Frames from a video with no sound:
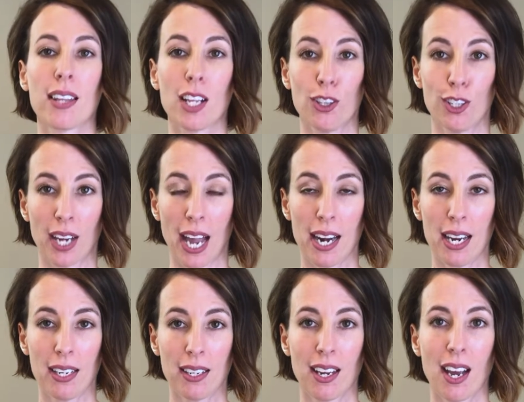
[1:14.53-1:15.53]
they look at
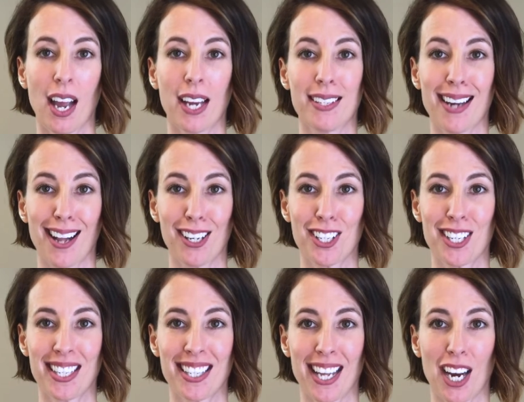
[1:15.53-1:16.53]
it, acknowledge
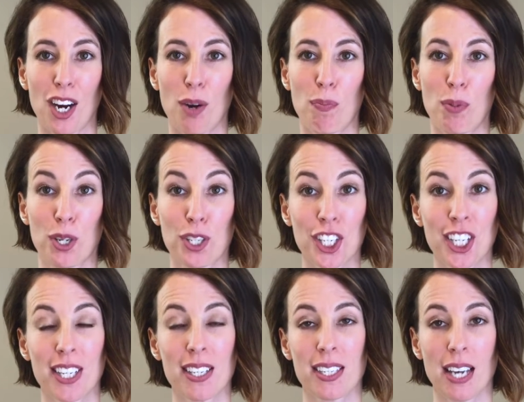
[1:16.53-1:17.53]
it's there, push it
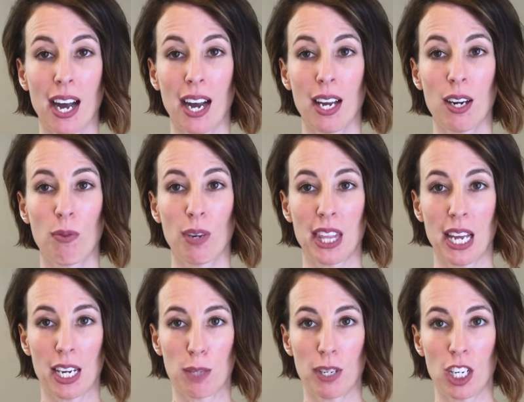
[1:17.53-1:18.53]
to the side with the
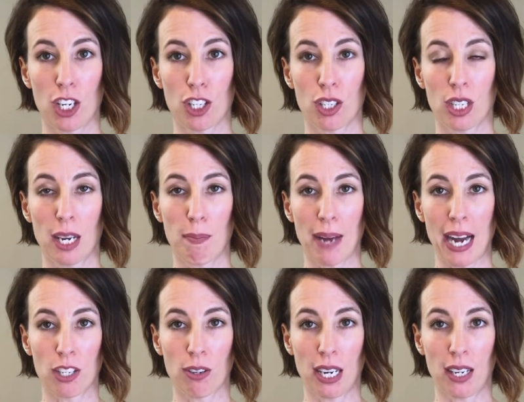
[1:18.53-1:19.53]
expectation to get
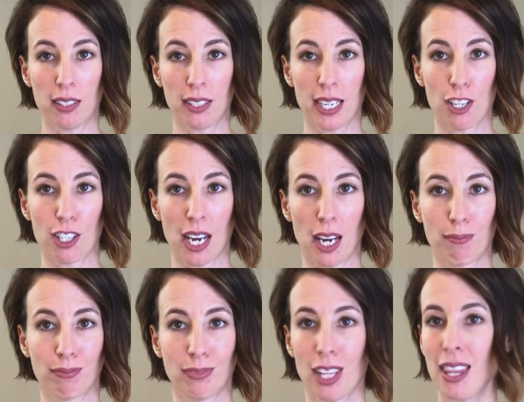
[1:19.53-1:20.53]
back to it at a later time.
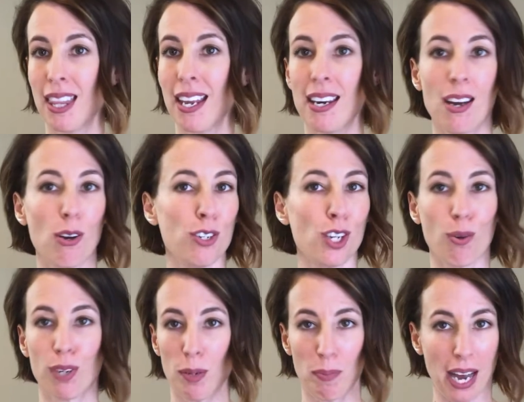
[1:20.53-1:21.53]
They don't
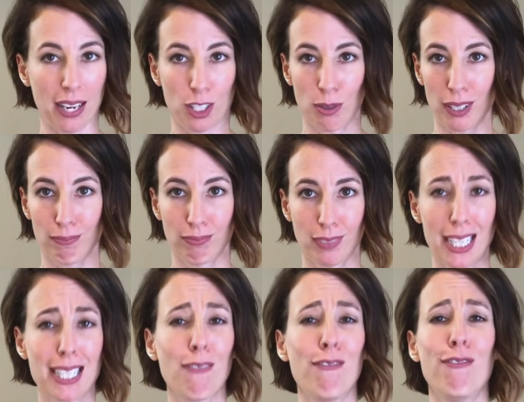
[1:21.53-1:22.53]
get back to it.
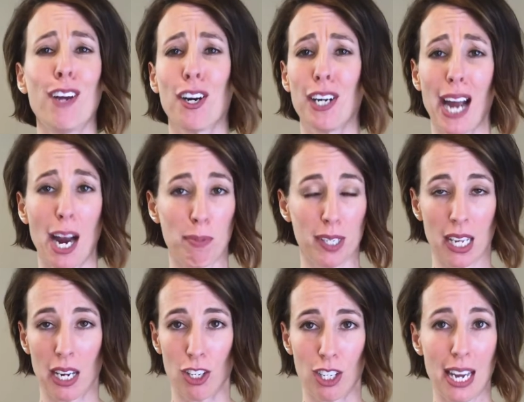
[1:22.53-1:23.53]
It's a very high
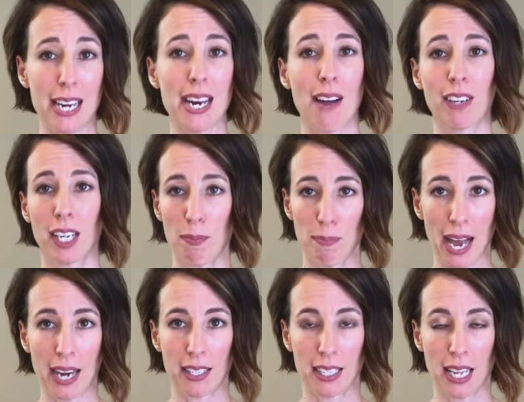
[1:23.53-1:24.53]
percentage that never get
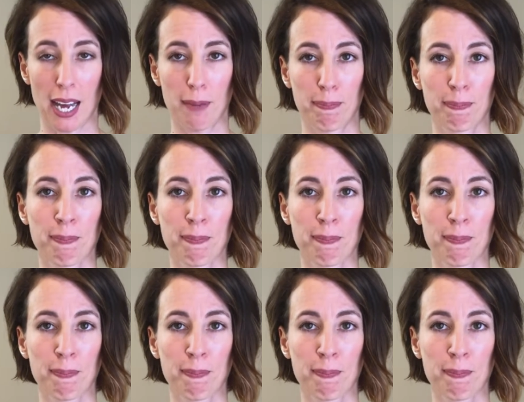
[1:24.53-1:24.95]
back to that.